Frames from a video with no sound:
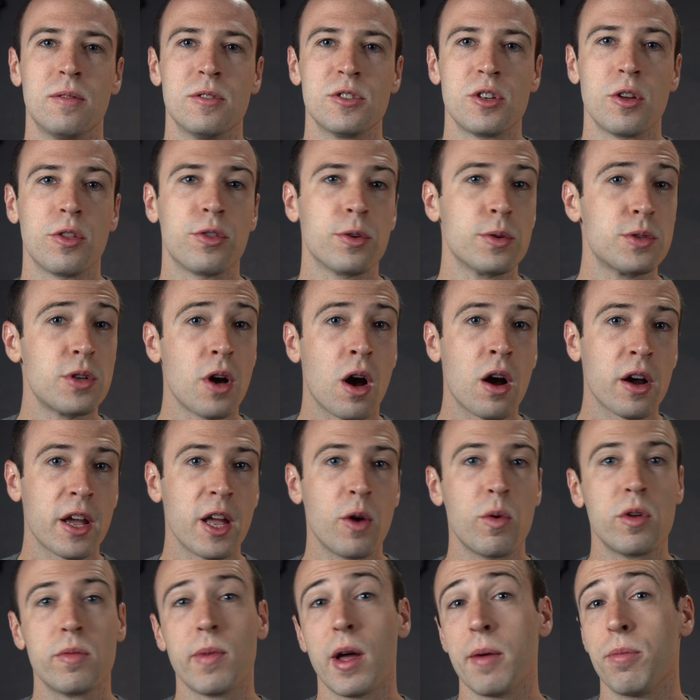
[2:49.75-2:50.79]
So through talking
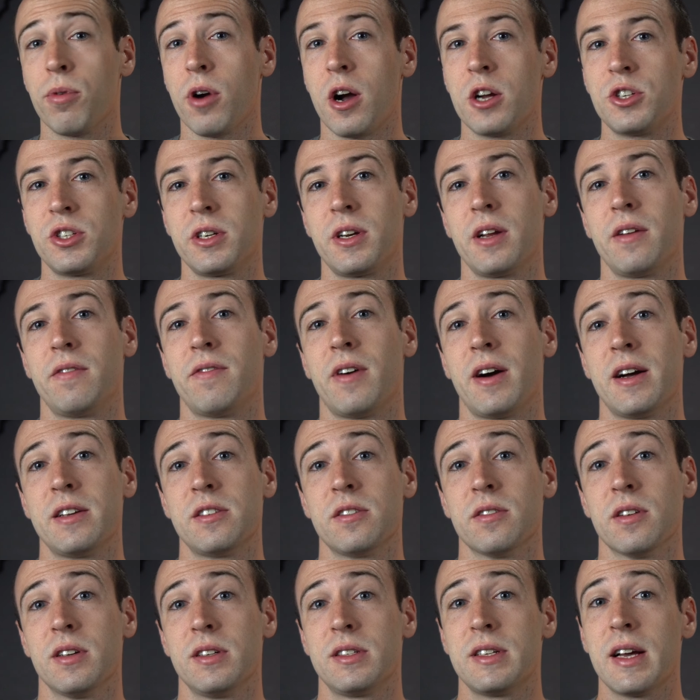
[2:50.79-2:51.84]
with my project
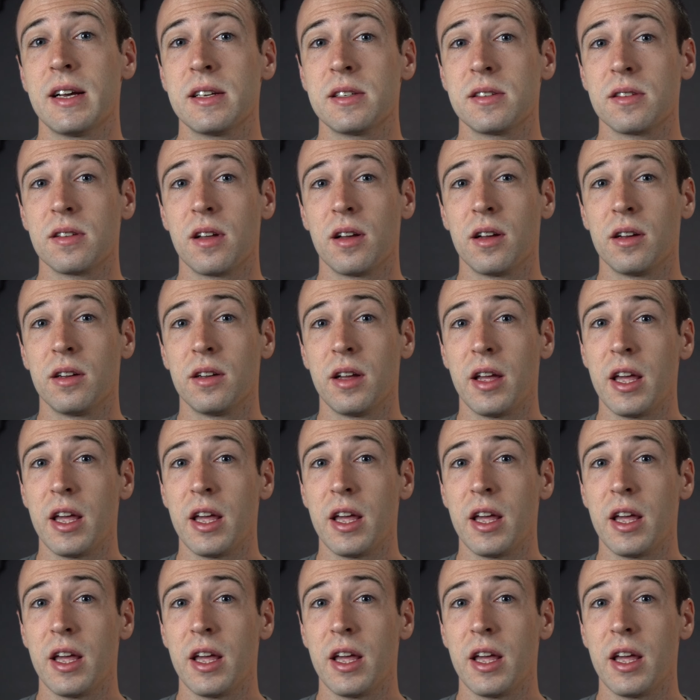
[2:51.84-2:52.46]
advisor at Tesla,